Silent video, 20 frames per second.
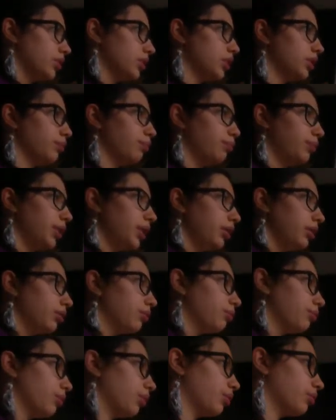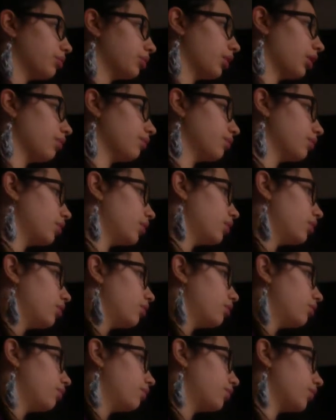simpler, we could have
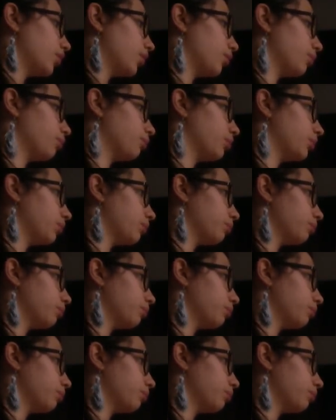from